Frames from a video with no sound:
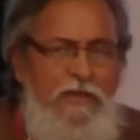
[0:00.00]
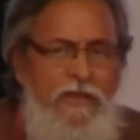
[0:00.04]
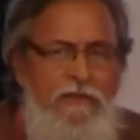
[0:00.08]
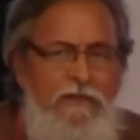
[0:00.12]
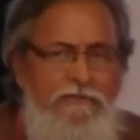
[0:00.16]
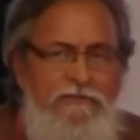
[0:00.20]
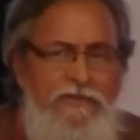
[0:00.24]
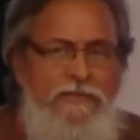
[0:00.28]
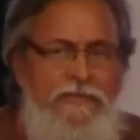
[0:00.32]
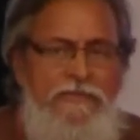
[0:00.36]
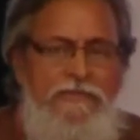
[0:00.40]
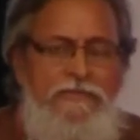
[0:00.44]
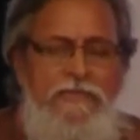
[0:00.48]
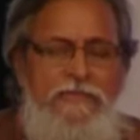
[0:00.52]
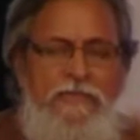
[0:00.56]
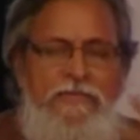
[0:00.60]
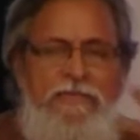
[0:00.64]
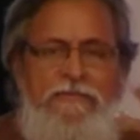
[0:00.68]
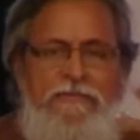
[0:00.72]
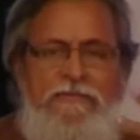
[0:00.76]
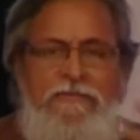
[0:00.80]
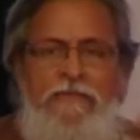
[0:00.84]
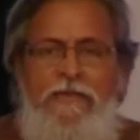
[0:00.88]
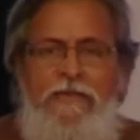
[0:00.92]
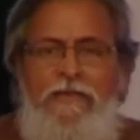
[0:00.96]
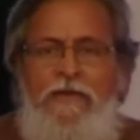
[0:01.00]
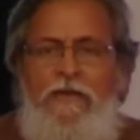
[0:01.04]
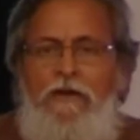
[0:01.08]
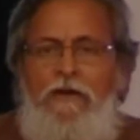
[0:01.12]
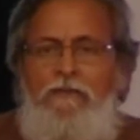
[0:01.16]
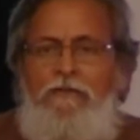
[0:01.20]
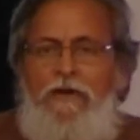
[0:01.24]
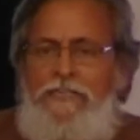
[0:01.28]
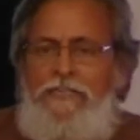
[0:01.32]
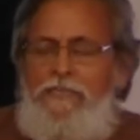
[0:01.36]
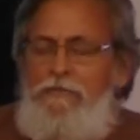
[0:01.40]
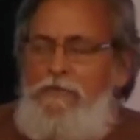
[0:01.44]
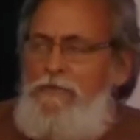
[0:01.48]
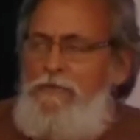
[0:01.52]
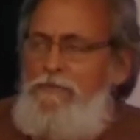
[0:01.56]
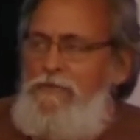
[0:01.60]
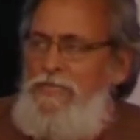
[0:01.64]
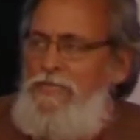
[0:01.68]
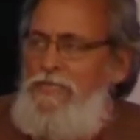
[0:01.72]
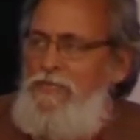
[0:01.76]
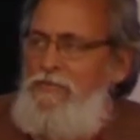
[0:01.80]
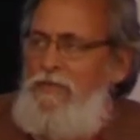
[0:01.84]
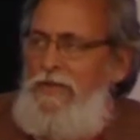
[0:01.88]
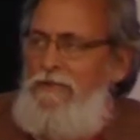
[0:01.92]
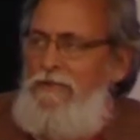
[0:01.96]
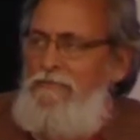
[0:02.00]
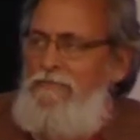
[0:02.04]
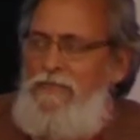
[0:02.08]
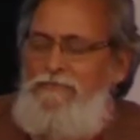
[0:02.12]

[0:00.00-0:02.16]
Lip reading: For instance, a vitamin B12